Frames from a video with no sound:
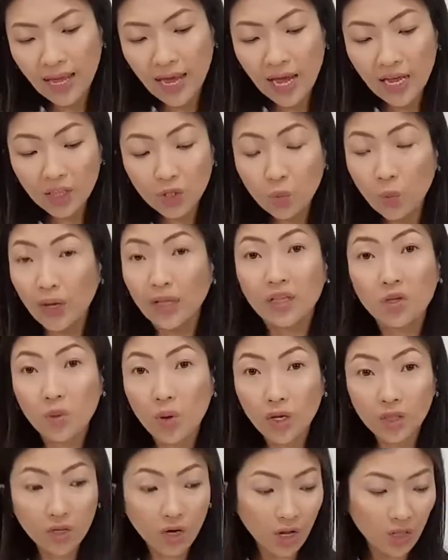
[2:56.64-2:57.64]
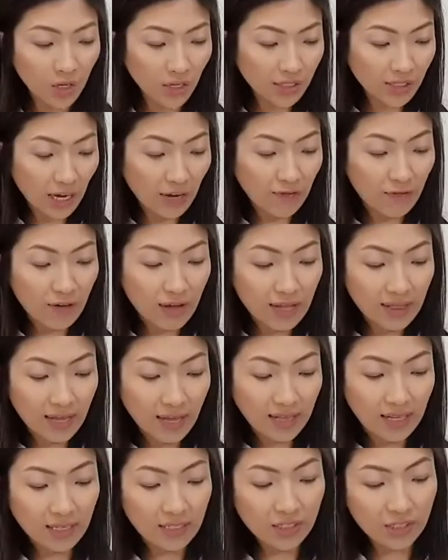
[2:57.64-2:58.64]
At $21, I feel
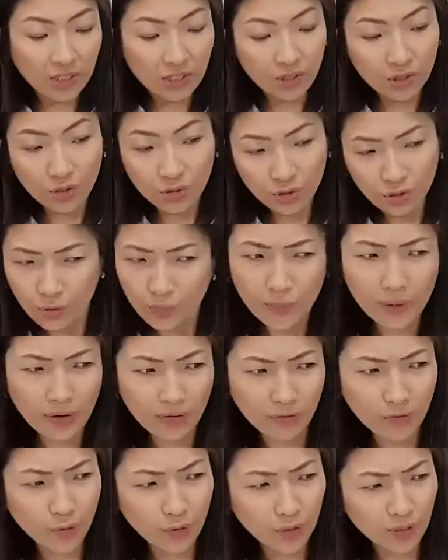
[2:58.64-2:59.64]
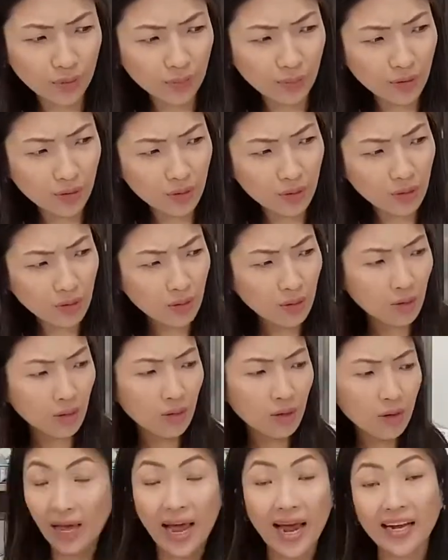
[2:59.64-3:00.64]
that it's super affordable.
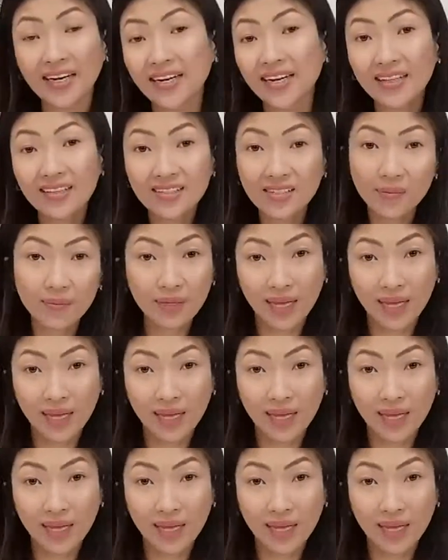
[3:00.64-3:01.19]
I did some